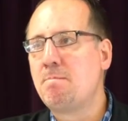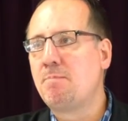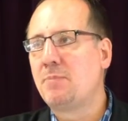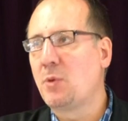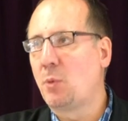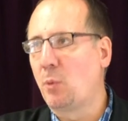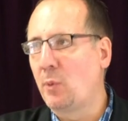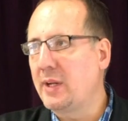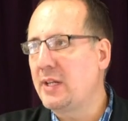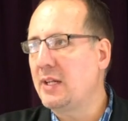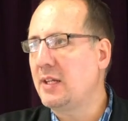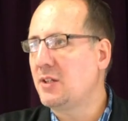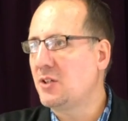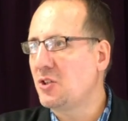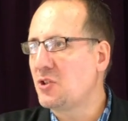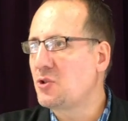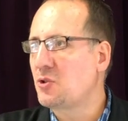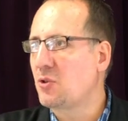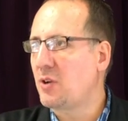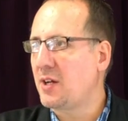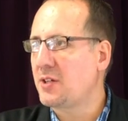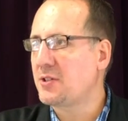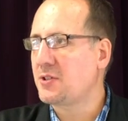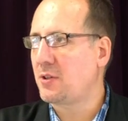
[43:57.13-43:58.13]
We need to
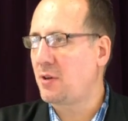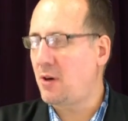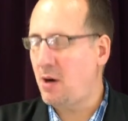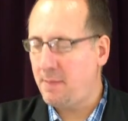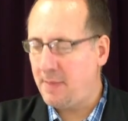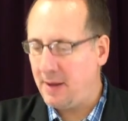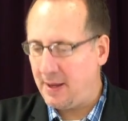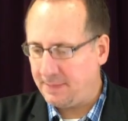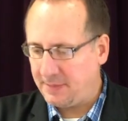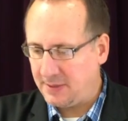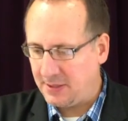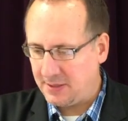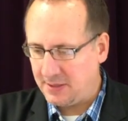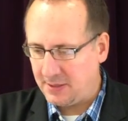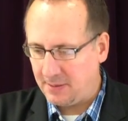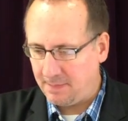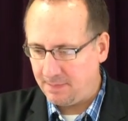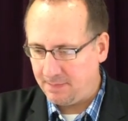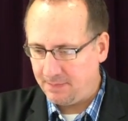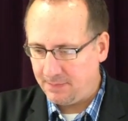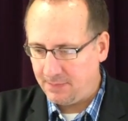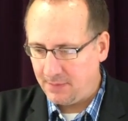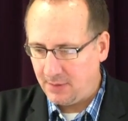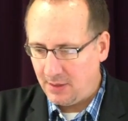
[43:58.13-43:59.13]
treasure our
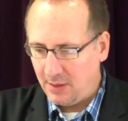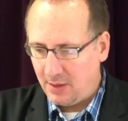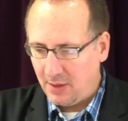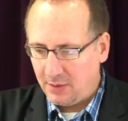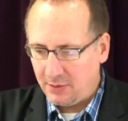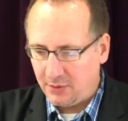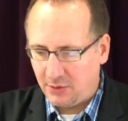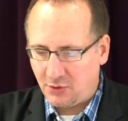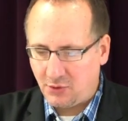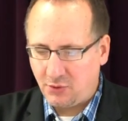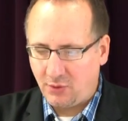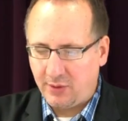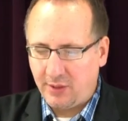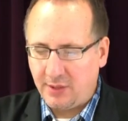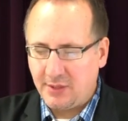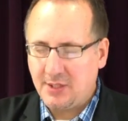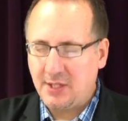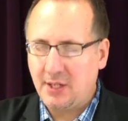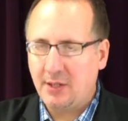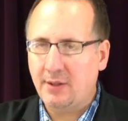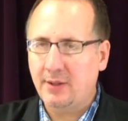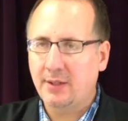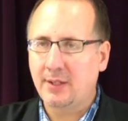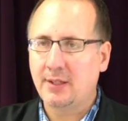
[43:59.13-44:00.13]
baptism. The
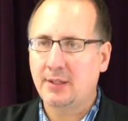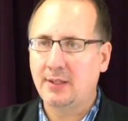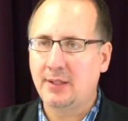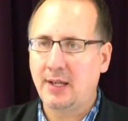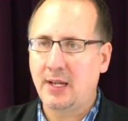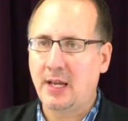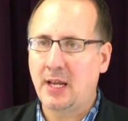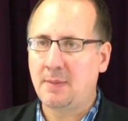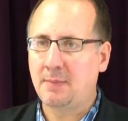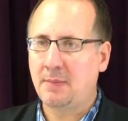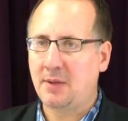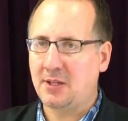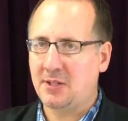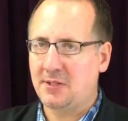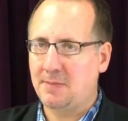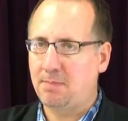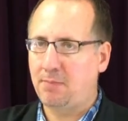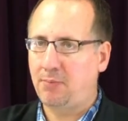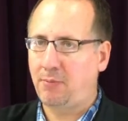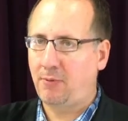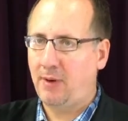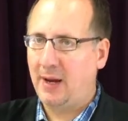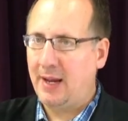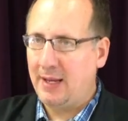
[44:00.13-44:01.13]
Trinitarian name is
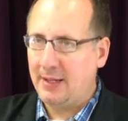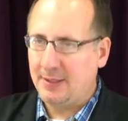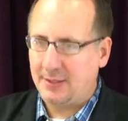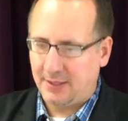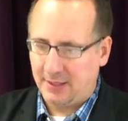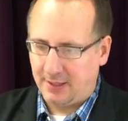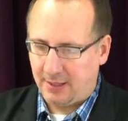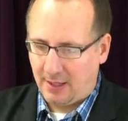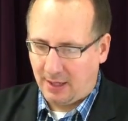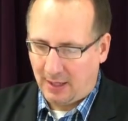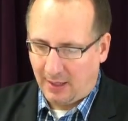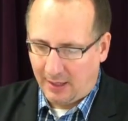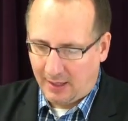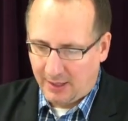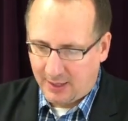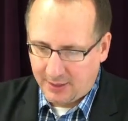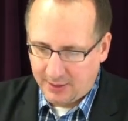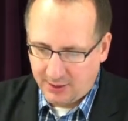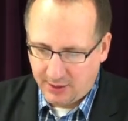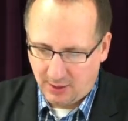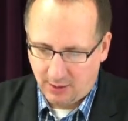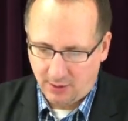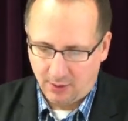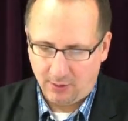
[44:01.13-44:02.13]
branded
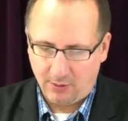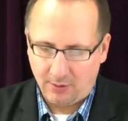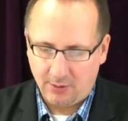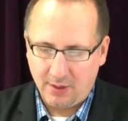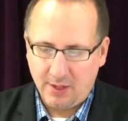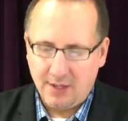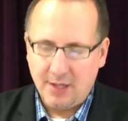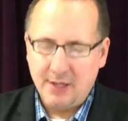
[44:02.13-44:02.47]
on you.